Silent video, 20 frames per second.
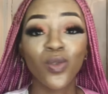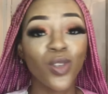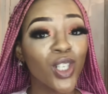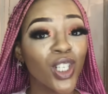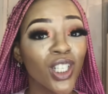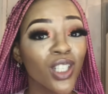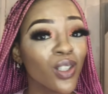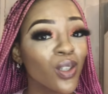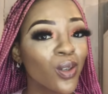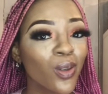
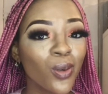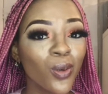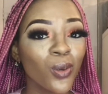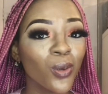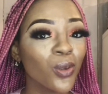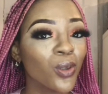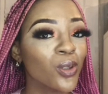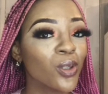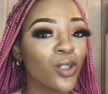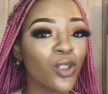really
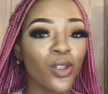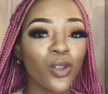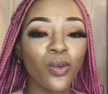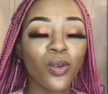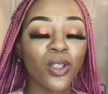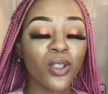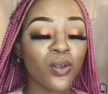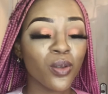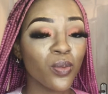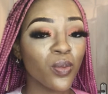cold. You don't
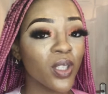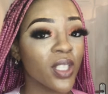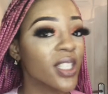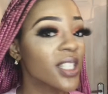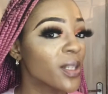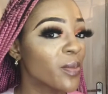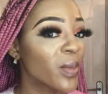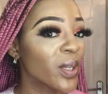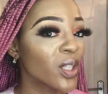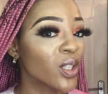want to be
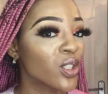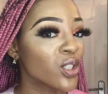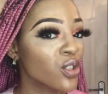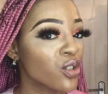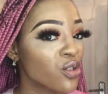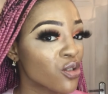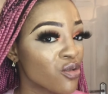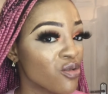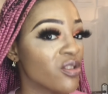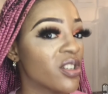sleeping on the
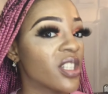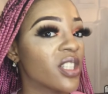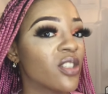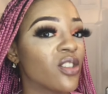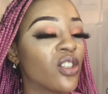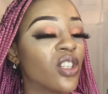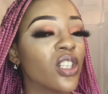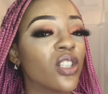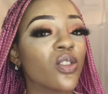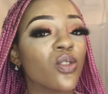streets.
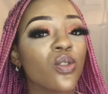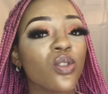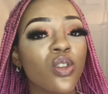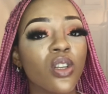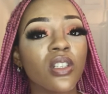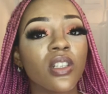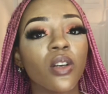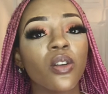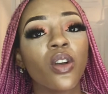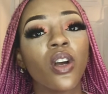You need to
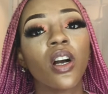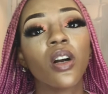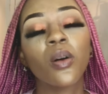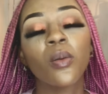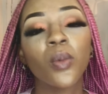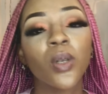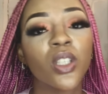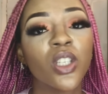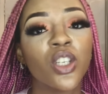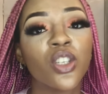sort out your
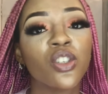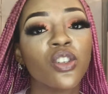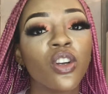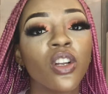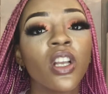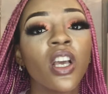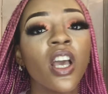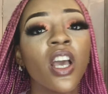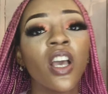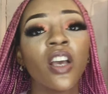
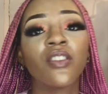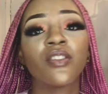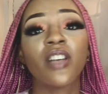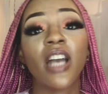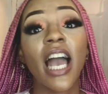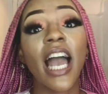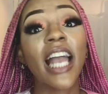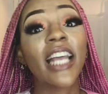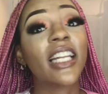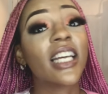accommodation. You
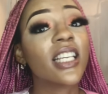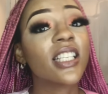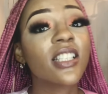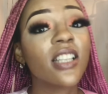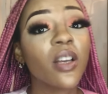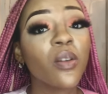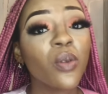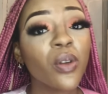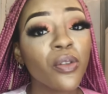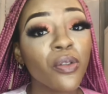are either
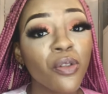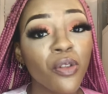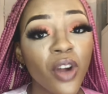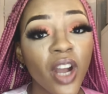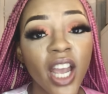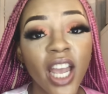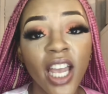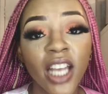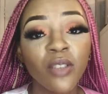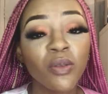staying with
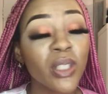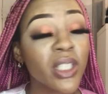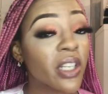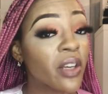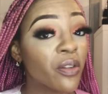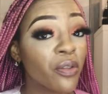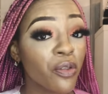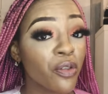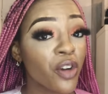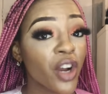
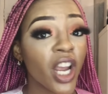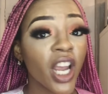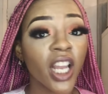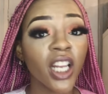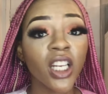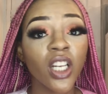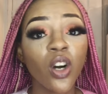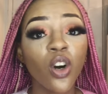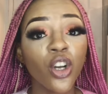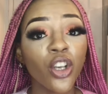a
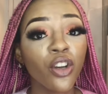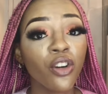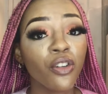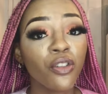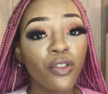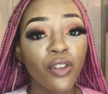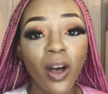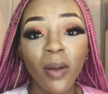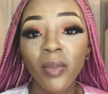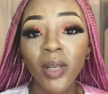friend or your
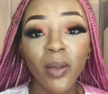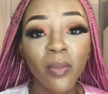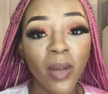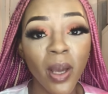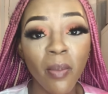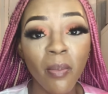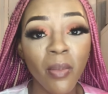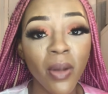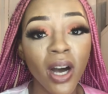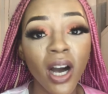family
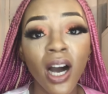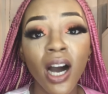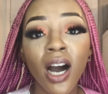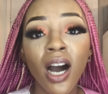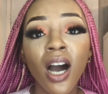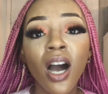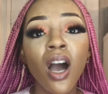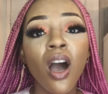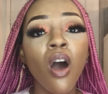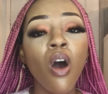
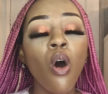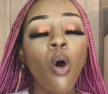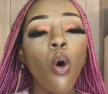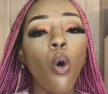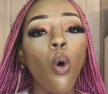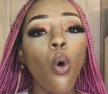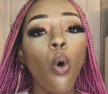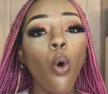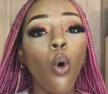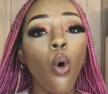member
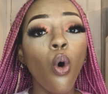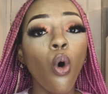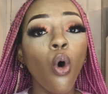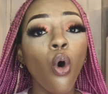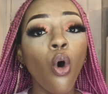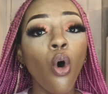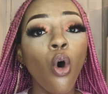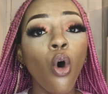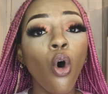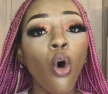
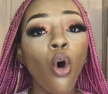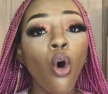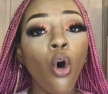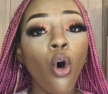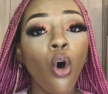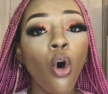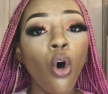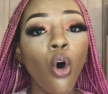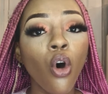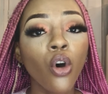
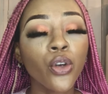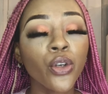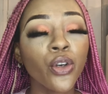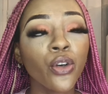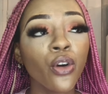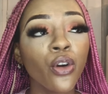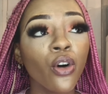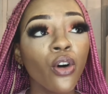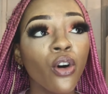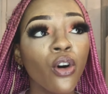or
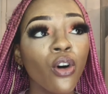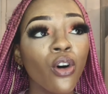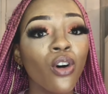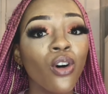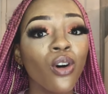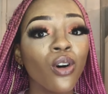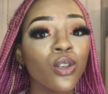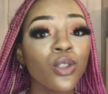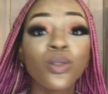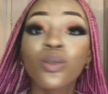
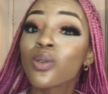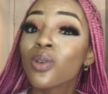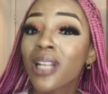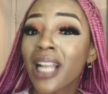your school